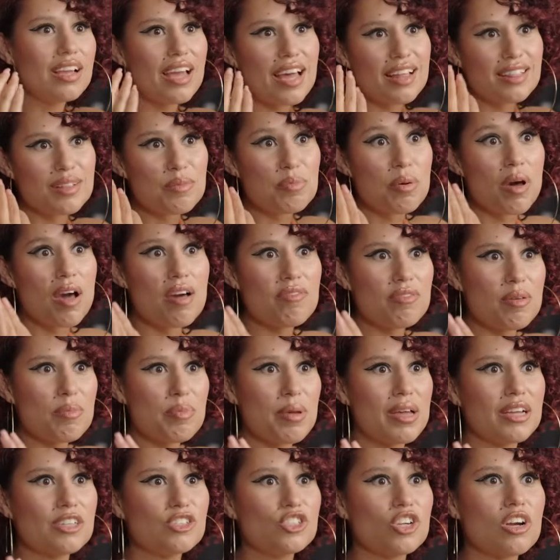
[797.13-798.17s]
to get the perfect
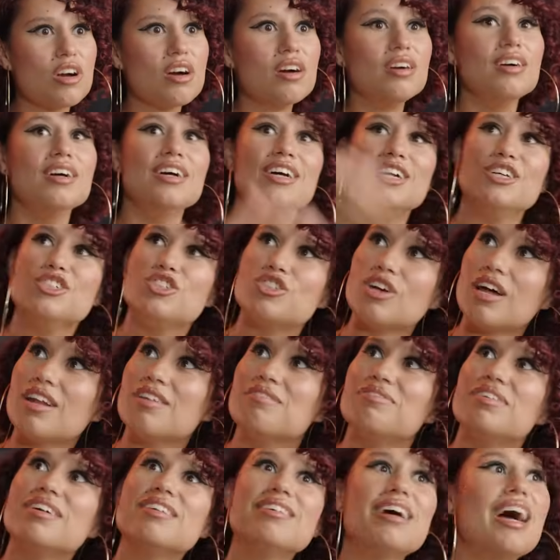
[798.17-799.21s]
picture, trying
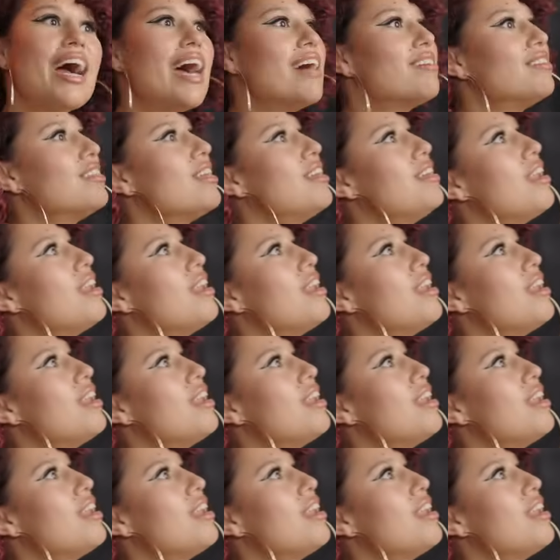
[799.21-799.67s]
to figure out how to